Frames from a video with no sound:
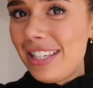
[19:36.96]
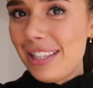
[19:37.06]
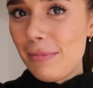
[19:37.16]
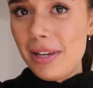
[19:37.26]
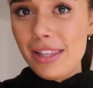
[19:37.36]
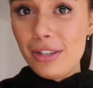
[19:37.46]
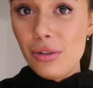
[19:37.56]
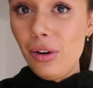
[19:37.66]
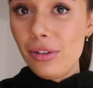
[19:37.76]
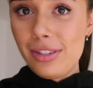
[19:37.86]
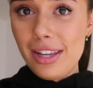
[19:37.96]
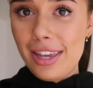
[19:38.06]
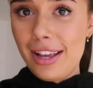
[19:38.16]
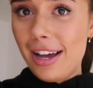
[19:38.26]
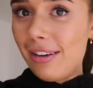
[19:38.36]
this is the bit that's not
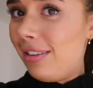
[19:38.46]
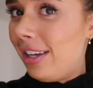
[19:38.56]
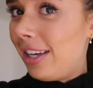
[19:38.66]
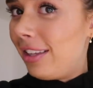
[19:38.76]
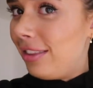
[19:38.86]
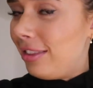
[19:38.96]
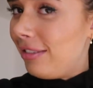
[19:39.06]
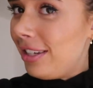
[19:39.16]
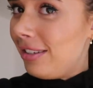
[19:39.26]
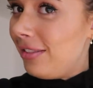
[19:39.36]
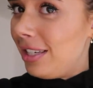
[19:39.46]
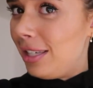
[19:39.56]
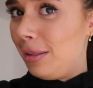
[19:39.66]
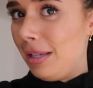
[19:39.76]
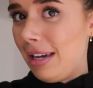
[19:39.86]
sticking out. Like the rest of it
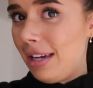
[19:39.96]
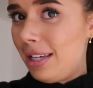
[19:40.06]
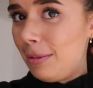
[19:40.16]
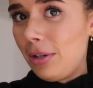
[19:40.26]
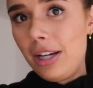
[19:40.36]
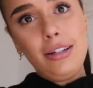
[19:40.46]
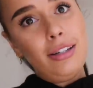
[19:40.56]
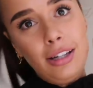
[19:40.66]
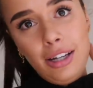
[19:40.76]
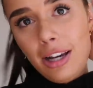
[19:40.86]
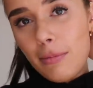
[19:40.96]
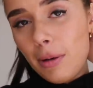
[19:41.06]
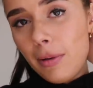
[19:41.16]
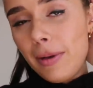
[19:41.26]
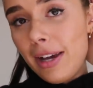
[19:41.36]
is hairsprayed.
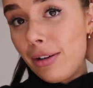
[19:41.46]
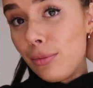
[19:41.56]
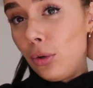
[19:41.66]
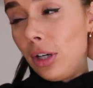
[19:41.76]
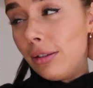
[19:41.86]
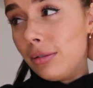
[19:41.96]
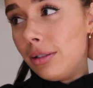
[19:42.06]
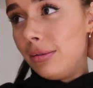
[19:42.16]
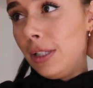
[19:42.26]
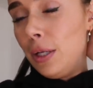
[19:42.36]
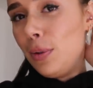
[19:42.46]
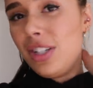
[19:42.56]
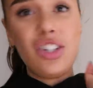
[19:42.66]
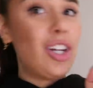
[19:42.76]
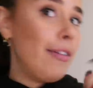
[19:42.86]
My baby hair is wild. We
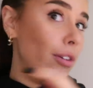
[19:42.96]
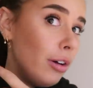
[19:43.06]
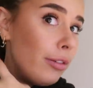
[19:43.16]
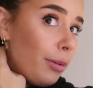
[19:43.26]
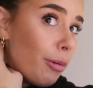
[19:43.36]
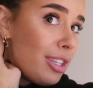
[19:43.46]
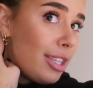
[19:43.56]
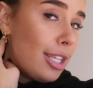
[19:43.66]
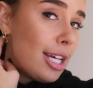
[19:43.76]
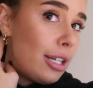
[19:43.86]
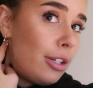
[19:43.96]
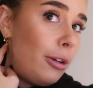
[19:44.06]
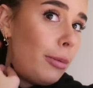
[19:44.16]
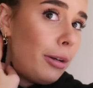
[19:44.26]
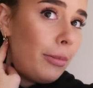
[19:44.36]
had to shave a lot of it when we did the
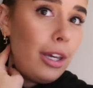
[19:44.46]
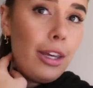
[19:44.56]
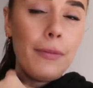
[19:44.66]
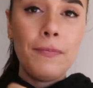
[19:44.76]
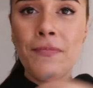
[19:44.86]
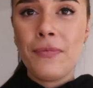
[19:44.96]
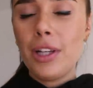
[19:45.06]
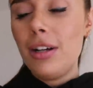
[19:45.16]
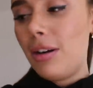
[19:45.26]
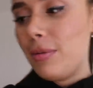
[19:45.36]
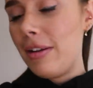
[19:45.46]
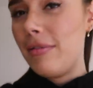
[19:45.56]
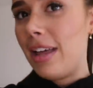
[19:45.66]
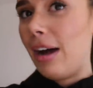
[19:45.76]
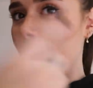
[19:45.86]
tattoo behind my ear. Can't
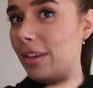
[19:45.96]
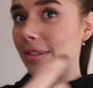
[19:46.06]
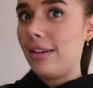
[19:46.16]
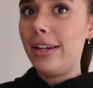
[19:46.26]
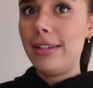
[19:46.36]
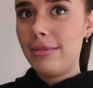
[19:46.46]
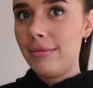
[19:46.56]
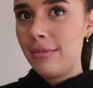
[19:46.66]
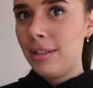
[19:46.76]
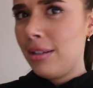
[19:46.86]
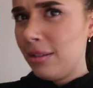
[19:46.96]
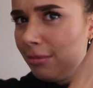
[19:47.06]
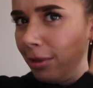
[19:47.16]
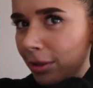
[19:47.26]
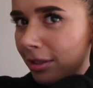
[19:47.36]
wait for that on this side.
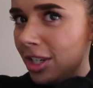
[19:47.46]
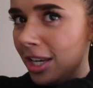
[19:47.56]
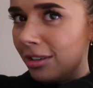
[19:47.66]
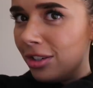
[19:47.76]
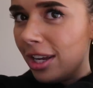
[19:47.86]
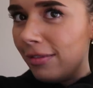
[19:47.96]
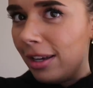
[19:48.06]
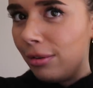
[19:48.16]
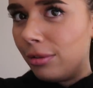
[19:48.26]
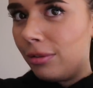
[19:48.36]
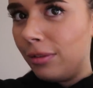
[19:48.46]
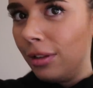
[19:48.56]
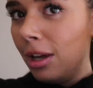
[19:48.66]
Maybe G can shave that off.